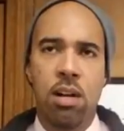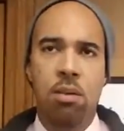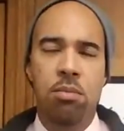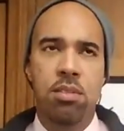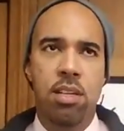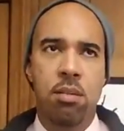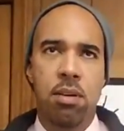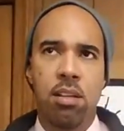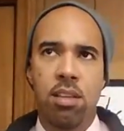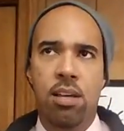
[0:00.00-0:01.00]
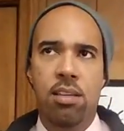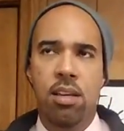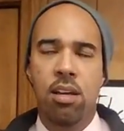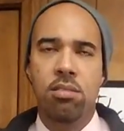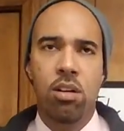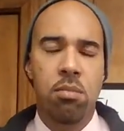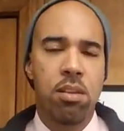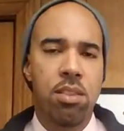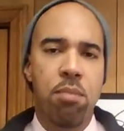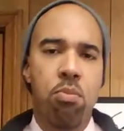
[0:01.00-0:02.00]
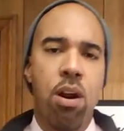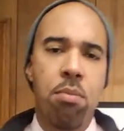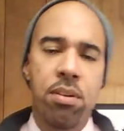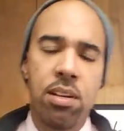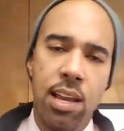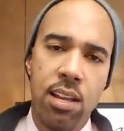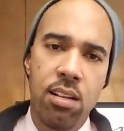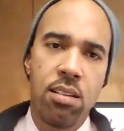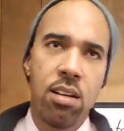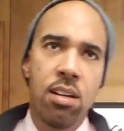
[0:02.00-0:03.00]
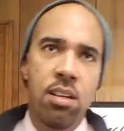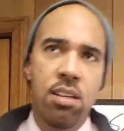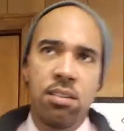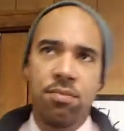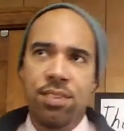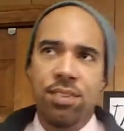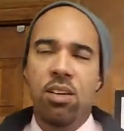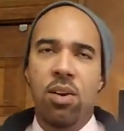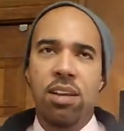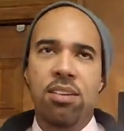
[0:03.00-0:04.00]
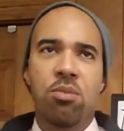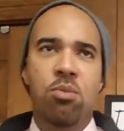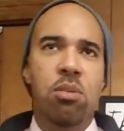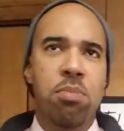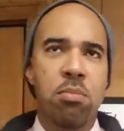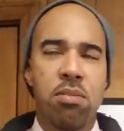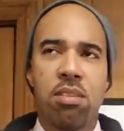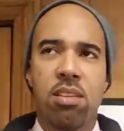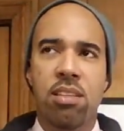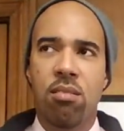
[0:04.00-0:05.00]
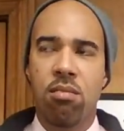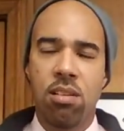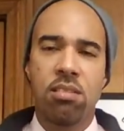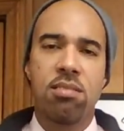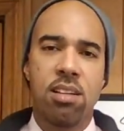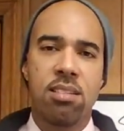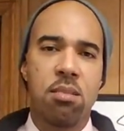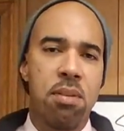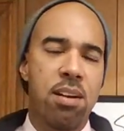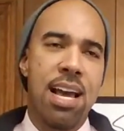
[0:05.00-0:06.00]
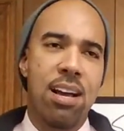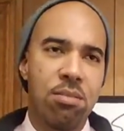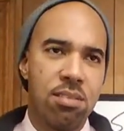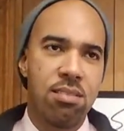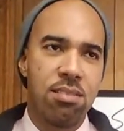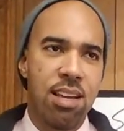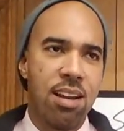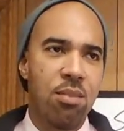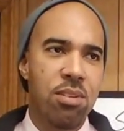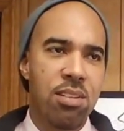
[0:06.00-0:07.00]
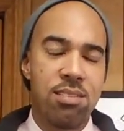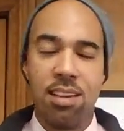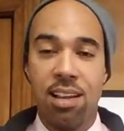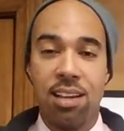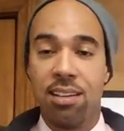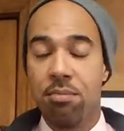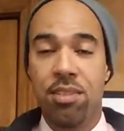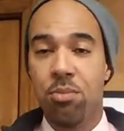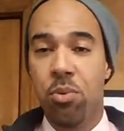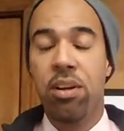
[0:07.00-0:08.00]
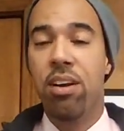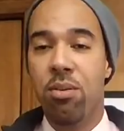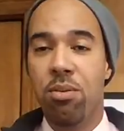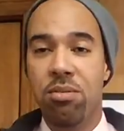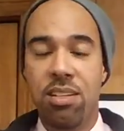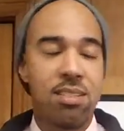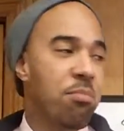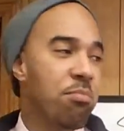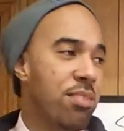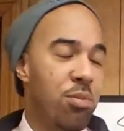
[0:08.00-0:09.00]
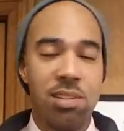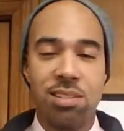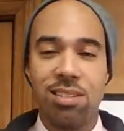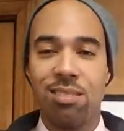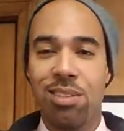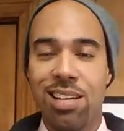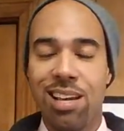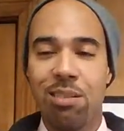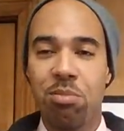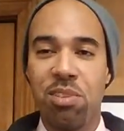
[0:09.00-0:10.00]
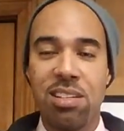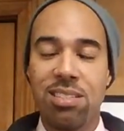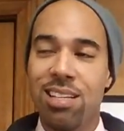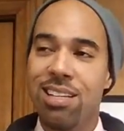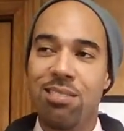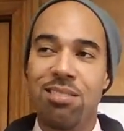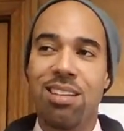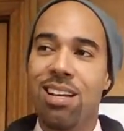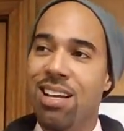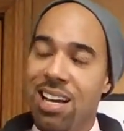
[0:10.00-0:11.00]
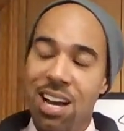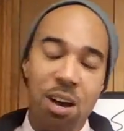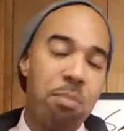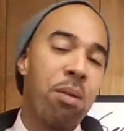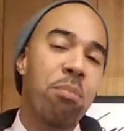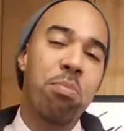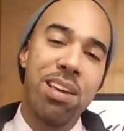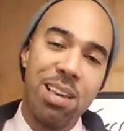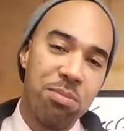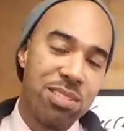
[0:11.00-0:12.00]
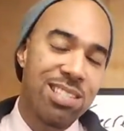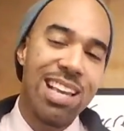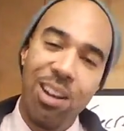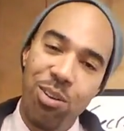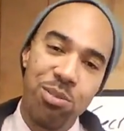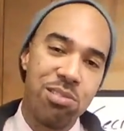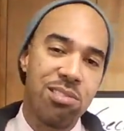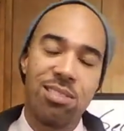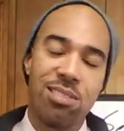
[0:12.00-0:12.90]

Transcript: I was thinking about that. Yeah, I'll talk about that. The property and you know, I don't want people to think that real estate is about houses. I don't want to sound like I'm a weirdo because I'm do this shit every day. But real estate is about pe- sellers.